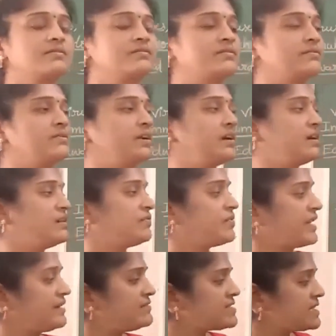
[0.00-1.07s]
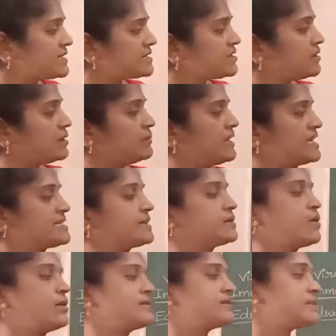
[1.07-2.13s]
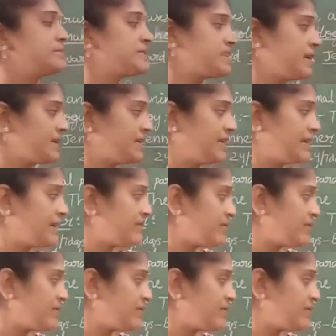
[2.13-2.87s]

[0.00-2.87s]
5-6 basic concepts are there.